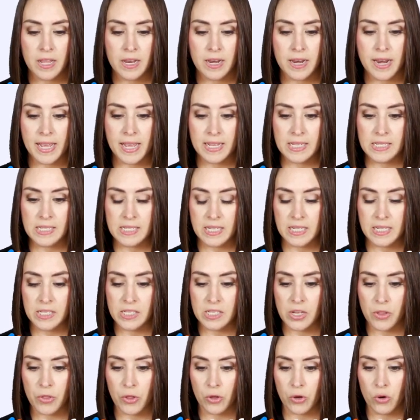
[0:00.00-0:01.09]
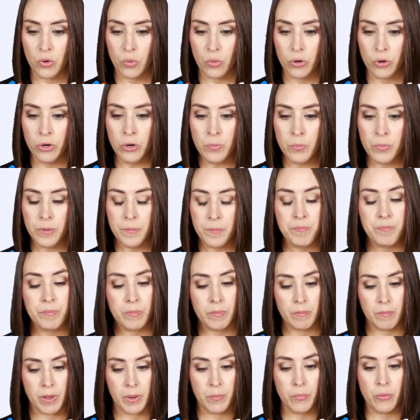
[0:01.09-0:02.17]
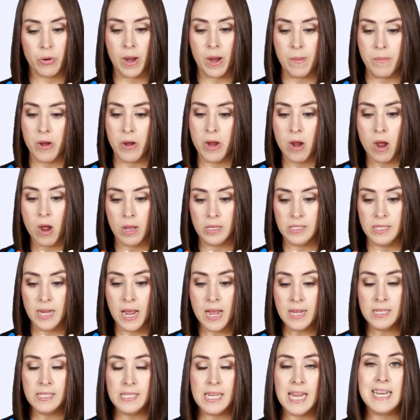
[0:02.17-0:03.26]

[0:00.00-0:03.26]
Next is the group, my primary contacts,